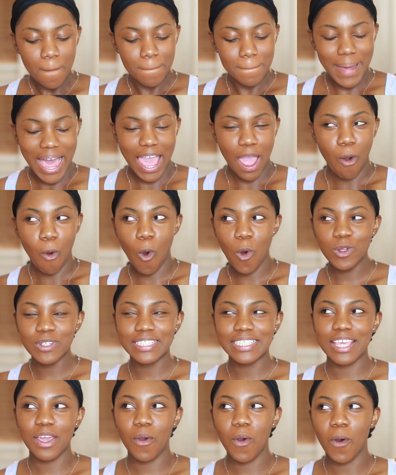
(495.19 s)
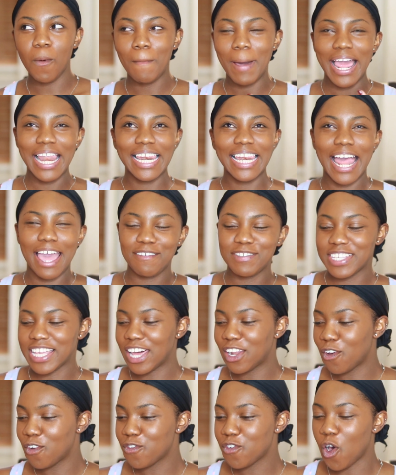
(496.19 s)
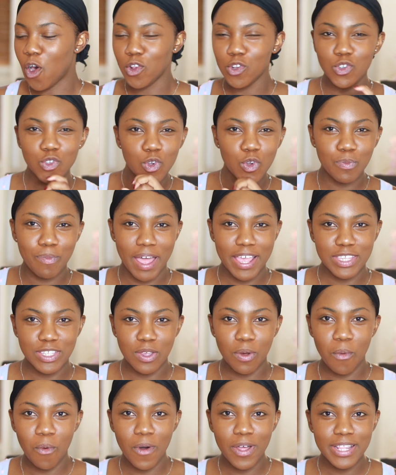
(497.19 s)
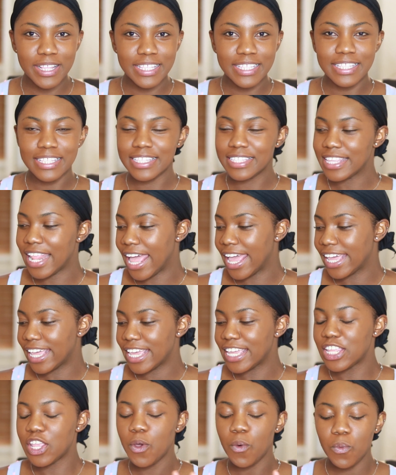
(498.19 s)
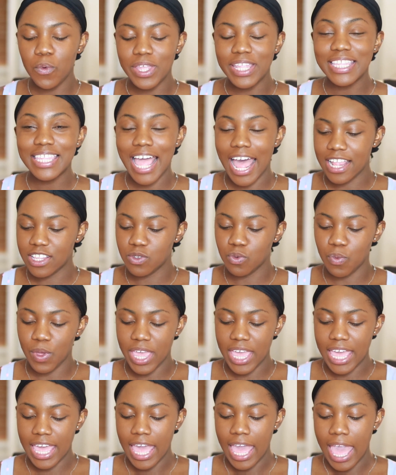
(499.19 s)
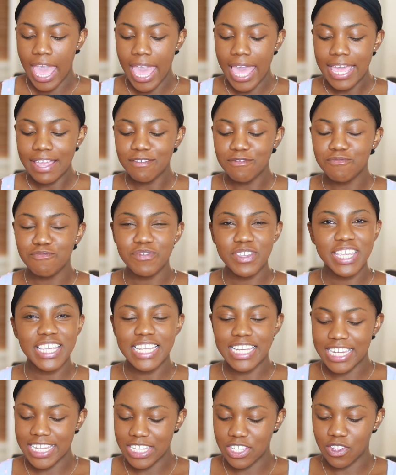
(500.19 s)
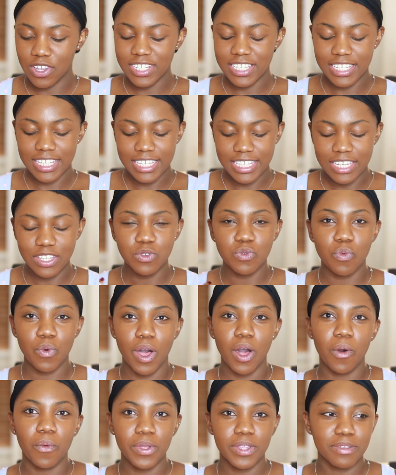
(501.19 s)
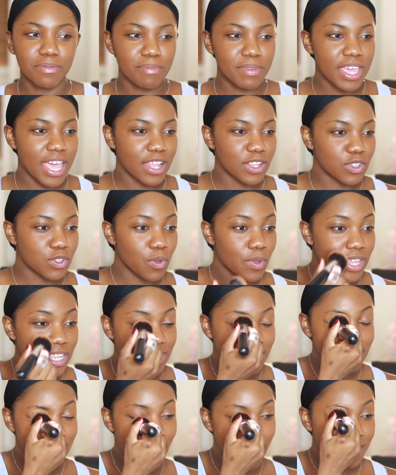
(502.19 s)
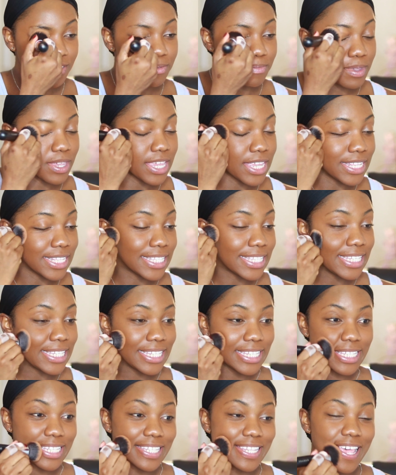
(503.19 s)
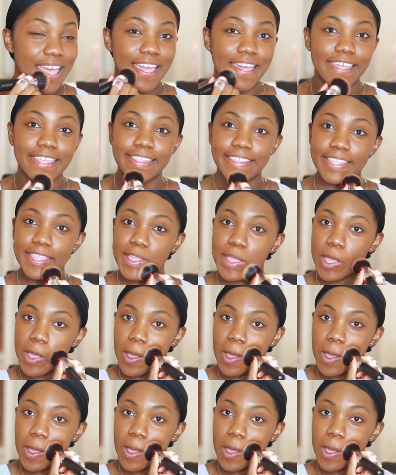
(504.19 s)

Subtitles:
my whole day or my life's kind of controlled by someone like in that way, really doesn't sit well with me, and so it drives me insane.